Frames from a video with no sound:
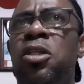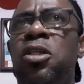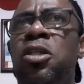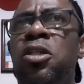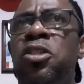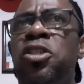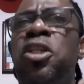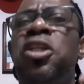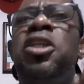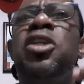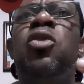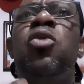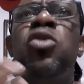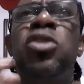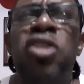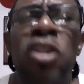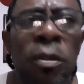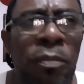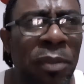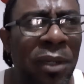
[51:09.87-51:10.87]
she use
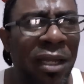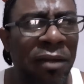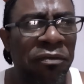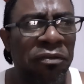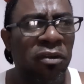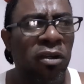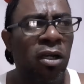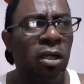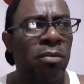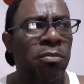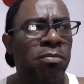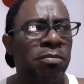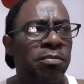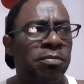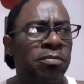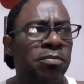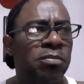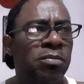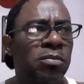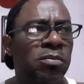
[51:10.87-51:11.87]
her platform?
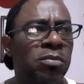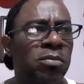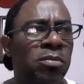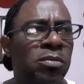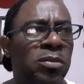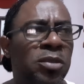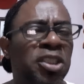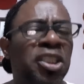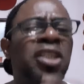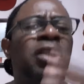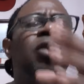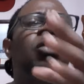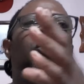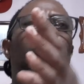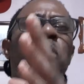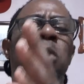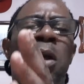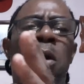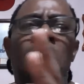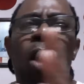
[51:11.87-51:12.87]

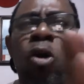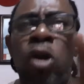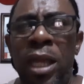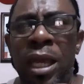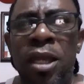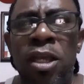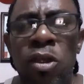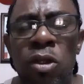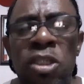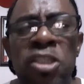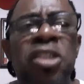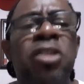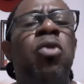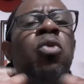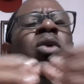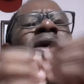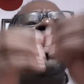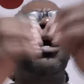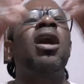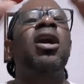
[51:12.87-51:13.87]

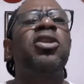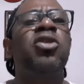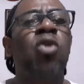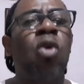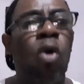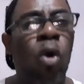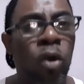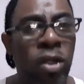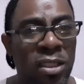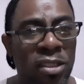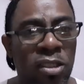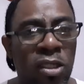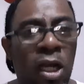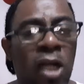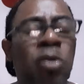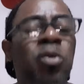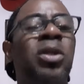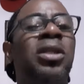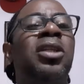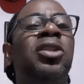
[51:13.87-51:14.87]
We all know how it
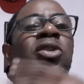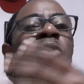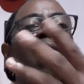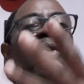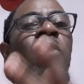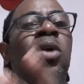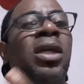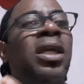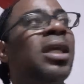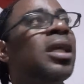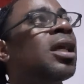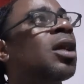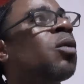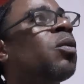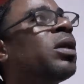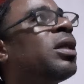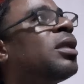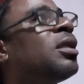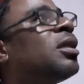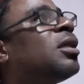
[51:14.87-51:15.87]
starts with the 2K
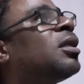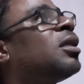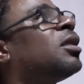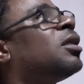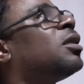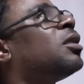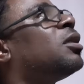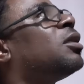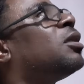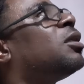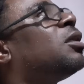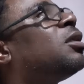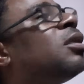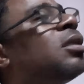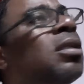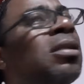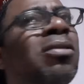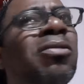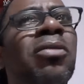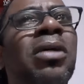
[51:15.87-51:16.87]
quid.
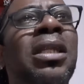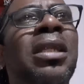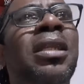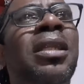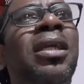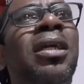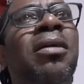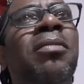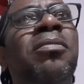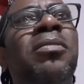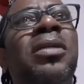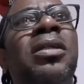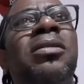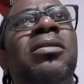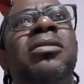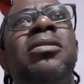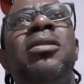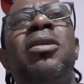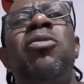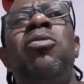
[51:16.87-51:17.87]
With the name,
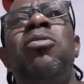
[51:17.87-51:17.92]
the